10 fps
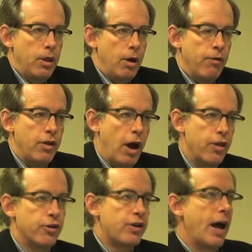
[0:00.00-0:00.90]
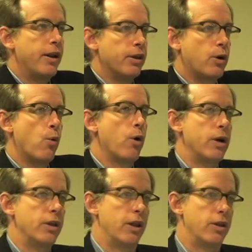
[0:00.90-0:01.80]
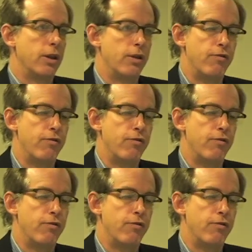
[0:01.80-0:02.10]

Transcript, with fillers: of the other side of the coin that the